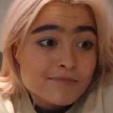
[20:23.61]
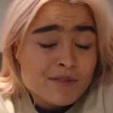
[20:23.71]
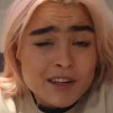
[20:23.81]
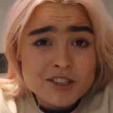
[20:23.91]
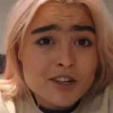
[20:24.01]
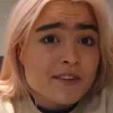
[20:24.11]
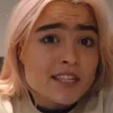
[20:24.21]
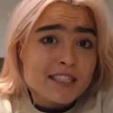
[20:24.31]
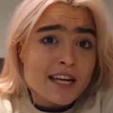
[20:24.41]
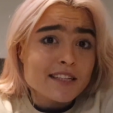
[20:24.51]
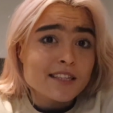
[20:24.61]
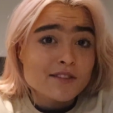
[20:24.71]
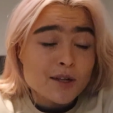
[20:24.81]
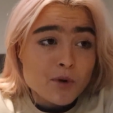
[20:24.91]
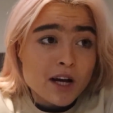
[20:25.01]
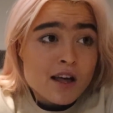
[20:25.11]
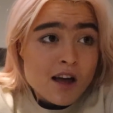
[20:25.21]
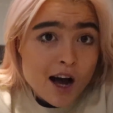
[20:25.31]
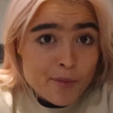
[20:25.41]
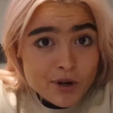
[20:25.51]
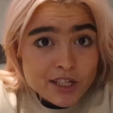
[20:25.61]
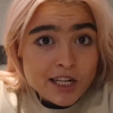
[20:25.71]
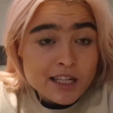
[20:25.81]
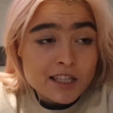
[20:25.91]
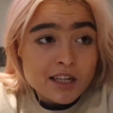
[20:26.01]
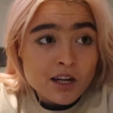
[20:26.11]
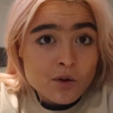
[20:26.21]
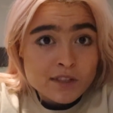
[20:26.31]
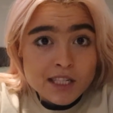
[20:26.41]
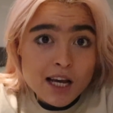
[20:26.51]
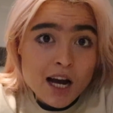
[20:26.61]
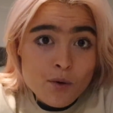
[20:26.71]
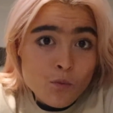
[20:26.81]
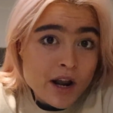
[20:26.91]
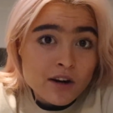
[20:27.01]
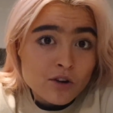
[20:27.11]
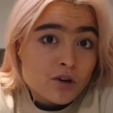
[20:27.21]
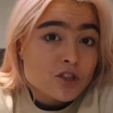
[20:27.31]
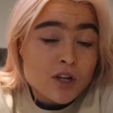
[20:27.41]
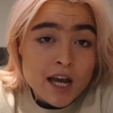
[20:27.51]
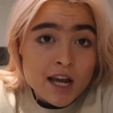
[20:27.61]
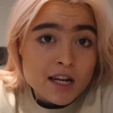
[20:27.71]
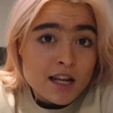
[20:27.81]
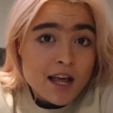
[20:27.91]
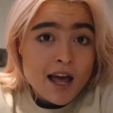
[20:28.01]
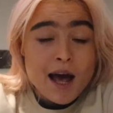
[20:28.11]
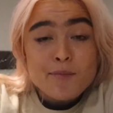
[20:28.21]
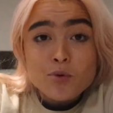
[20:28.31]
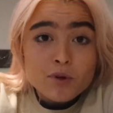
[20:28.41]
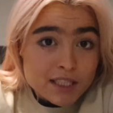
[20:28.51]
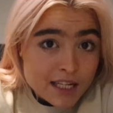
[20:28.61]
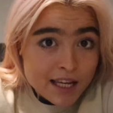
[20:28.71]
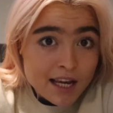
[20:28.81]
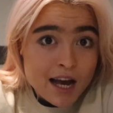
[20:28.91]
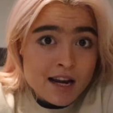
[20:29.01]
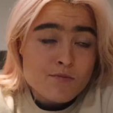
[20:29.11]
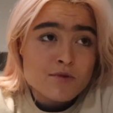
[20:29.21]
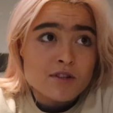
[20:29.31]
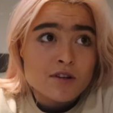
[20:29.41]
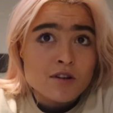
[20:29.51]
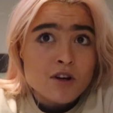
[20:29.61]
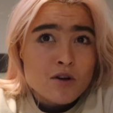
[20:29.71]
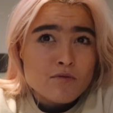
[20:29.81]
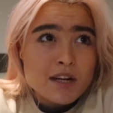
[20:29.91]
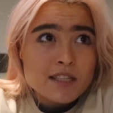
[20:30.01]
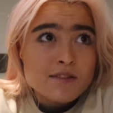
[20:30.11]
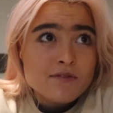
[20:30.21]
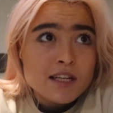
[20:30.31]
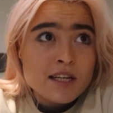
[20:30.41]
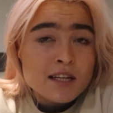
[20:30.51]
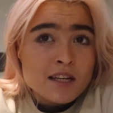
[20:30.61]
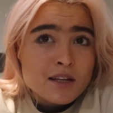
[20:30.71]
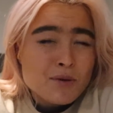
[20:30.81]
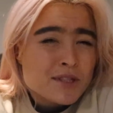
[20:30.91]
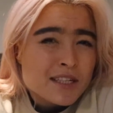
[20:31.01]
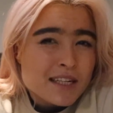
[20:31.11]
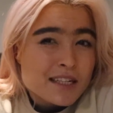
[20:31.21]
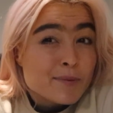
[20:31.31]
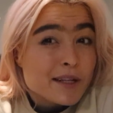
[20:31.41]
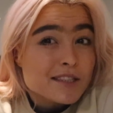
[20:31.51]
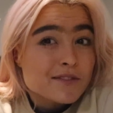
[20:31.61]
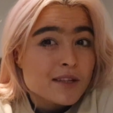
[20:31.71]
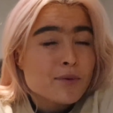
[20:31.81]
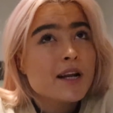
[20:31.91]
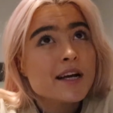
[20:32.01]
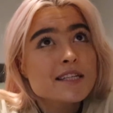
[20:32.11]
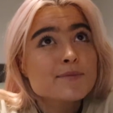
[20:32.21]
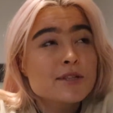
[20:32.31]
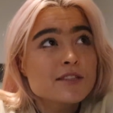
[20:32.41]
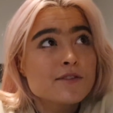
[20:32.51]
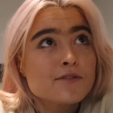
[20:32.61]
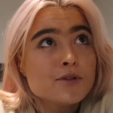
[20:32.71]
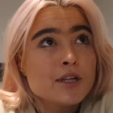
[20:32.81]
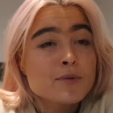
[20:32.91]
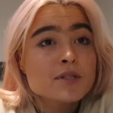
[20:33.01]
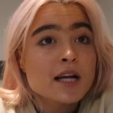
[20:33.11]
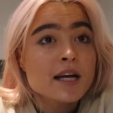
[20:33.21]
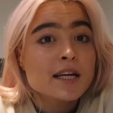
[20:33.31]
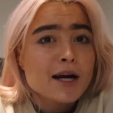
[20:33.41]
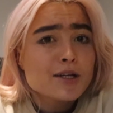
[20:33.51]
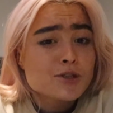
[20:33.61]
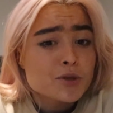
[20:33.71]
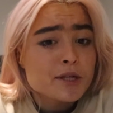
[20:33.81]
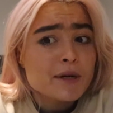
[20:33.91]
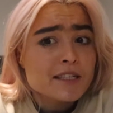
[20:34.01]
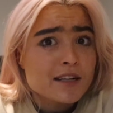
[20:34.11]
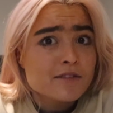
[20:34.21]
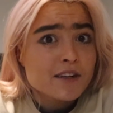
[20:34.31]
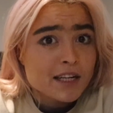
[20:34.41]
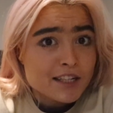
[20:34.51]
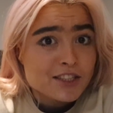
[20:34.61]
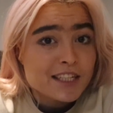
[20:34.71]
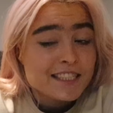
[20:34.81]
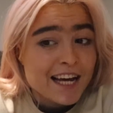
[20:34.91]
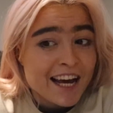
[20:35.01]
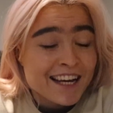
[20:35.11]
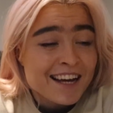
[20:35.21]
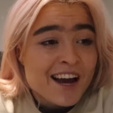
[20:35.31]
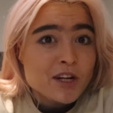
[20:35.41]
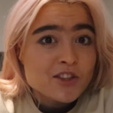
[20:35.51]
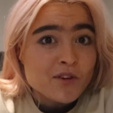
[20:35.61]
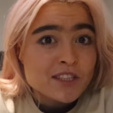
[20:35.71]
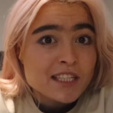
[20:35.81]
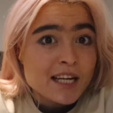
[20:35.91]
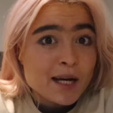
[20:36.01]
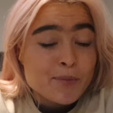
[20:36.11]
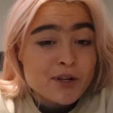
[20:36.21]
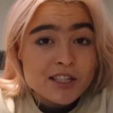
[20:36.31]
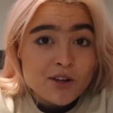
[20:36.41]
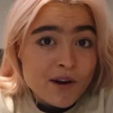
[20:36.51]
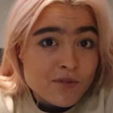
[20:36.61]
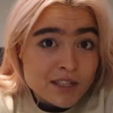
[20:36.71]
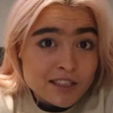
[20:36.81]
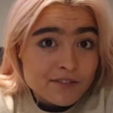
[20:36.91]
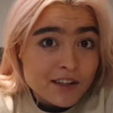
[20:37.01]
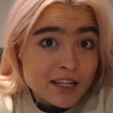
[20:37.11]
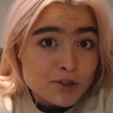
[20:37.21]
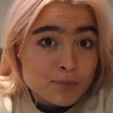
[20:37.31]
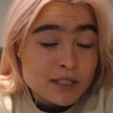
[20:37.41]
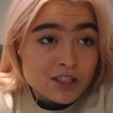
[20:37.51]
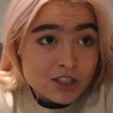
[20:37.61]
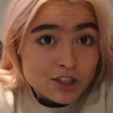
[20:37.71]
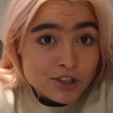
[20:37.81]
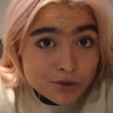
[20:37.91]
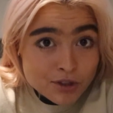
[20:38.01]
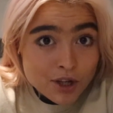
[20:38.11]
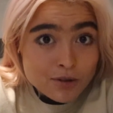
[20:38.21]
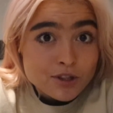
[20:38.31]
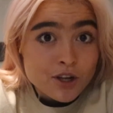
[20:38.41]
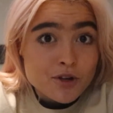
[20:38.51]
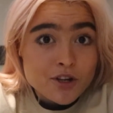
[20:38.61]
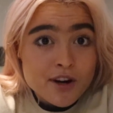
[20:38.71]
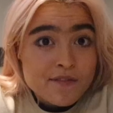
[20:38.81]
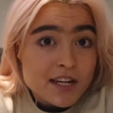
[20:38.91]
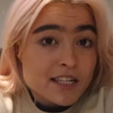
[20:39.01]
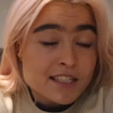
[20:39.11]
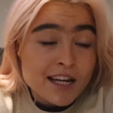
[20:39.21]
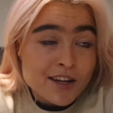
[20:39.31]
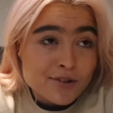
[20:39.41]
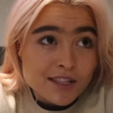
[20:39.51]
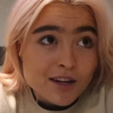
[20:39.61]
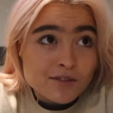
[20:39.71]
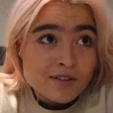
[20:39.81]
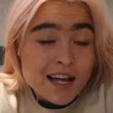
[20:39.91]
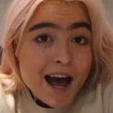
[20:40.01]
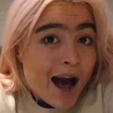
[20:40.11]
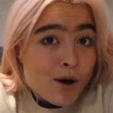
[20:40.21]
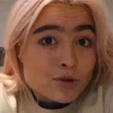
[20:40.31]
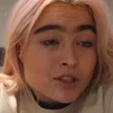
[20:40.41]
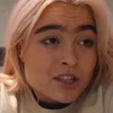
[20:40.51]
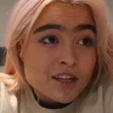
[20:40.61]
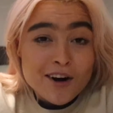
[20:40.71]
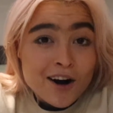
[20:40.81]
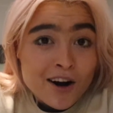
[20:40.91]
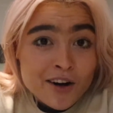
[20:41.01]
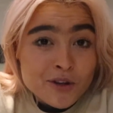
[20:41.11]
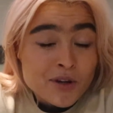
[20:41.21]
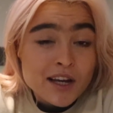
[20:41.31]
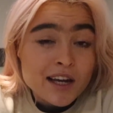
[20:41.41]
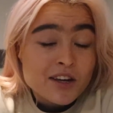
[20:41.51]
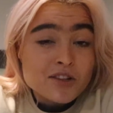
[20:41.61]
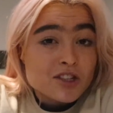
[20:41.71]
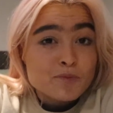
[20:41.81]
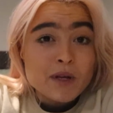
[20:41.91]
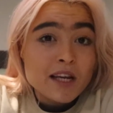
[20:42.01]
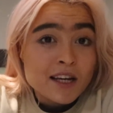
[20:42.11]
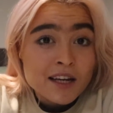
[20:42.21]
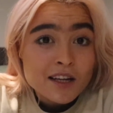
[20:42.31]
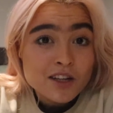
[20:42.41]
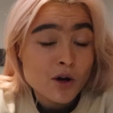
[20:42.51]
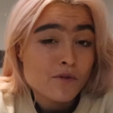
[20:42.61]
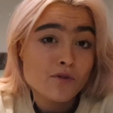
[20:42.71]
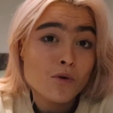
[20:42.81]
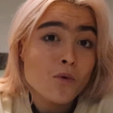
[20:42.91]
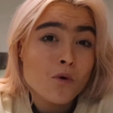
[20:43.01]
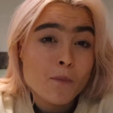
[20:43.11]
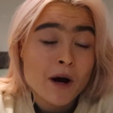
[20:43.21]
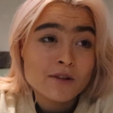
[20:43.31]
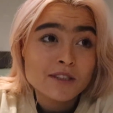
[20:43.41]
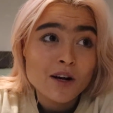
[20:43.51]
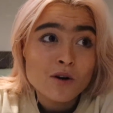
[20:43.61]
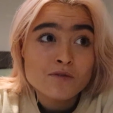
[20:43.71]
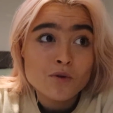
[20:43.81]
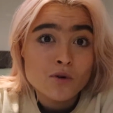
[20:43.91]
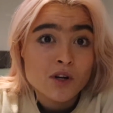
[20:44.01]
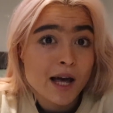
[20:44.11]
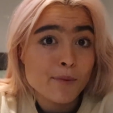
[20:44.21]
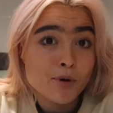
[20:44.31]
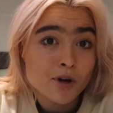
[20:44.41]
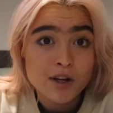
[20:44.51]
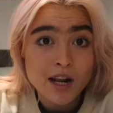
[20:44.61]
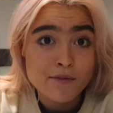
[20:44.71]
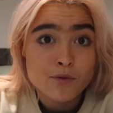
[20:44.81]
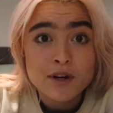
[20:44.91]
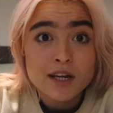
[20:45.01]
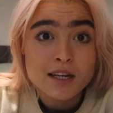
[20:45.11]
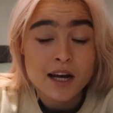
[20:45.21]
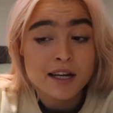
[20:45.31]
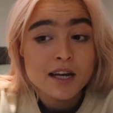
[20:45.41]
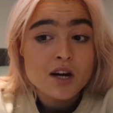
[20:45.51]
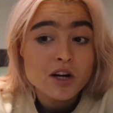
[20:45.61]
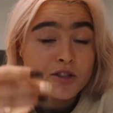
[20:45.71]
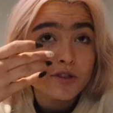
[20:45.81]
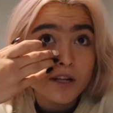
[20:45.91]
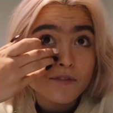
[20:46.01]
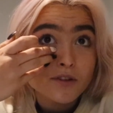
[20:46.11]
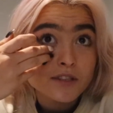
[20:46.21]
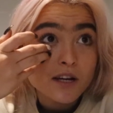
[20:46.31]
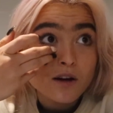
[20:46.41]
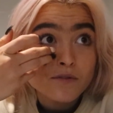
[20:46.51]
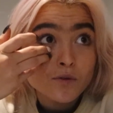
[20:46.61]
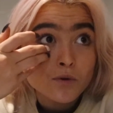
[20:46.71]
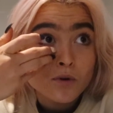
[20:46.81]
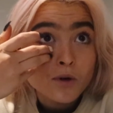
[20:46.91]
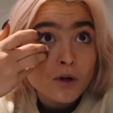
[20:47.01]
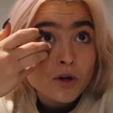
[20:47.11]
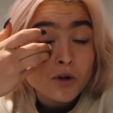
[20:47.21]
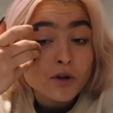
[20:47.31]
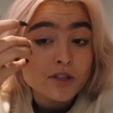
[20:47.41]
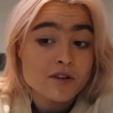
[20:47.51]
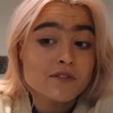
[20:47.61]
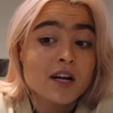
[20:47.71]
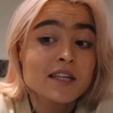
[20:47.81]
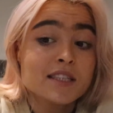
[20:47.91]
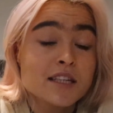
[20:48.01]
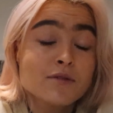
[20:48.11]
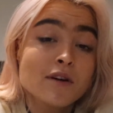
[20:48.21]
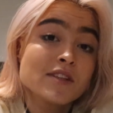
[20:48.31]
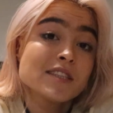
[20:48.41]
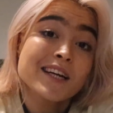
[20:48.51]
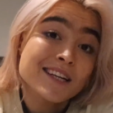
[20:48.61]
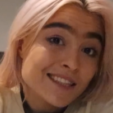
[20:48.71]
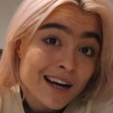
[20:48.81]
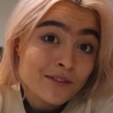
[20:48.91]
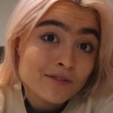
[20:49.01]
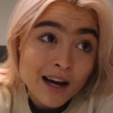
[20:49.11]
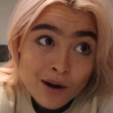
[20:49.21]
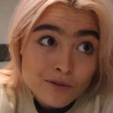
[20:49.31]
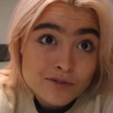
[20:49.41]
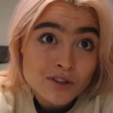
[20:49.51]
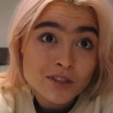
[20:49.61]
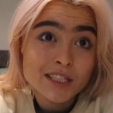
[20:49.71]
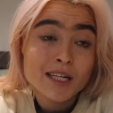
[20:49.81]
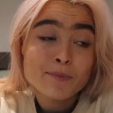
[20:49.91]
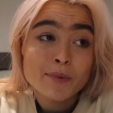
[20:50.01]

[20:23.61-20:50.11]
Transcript: In fact, you don't even need to take yourself somewhere. I appreciate that obviously I went and got a train and bought the ticket, and it was a relatively, it wasn't an expensive, well, I guess because of the food, it was like a treat myself financially day, which obviously I appreciate not everyone is in the financial position to do so. So you don't even need to take yourself out far. It could just be go for a walk by yourself, or get a book and have a read, like, and do something for yourself, or cook yourself a nice dinner rather than take yourself out for dinner.